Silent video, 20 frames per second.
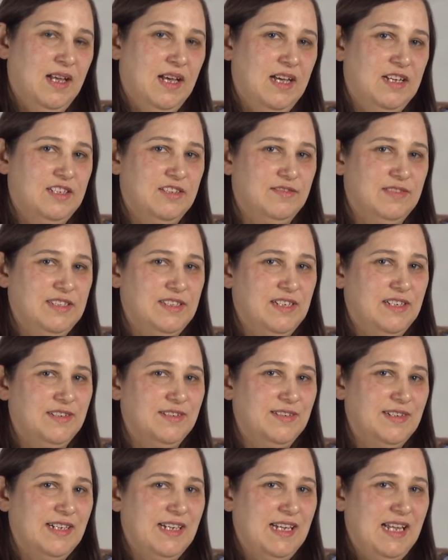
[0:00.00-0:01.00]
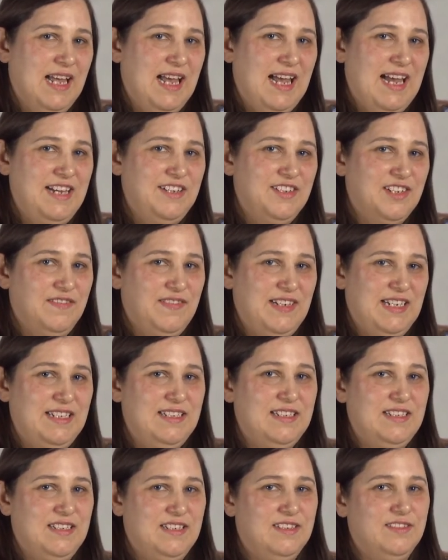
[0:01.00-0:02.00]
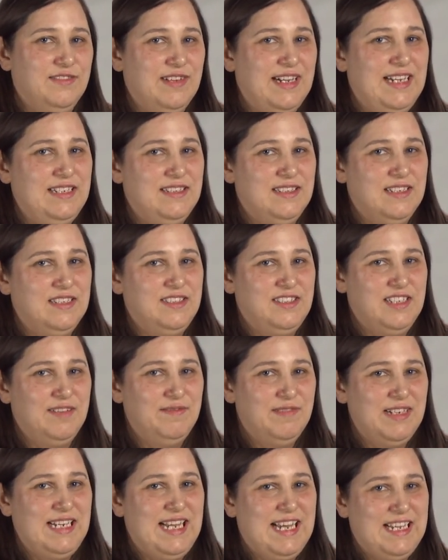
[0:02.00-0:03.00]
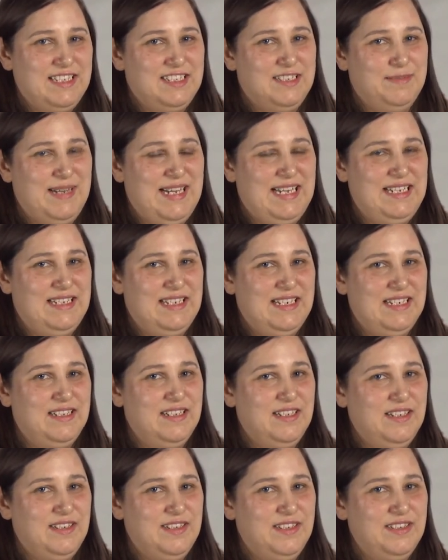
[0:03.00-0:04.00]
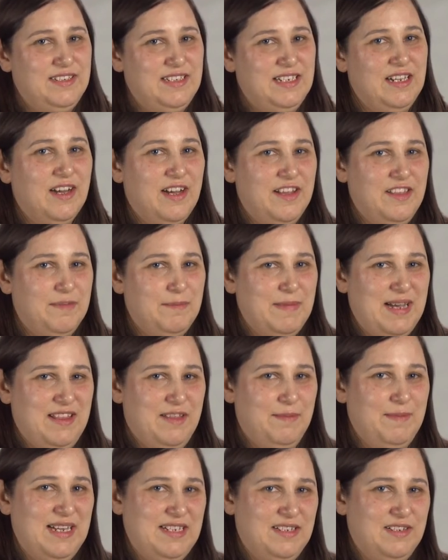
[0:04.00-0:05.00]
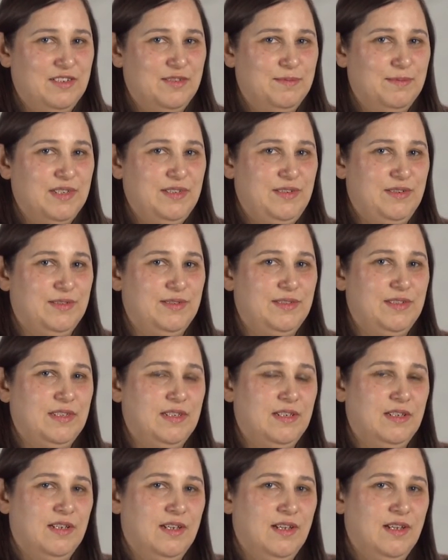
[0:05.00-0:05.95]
As a result, HIV incidence rates are generally estimated using either mathematical models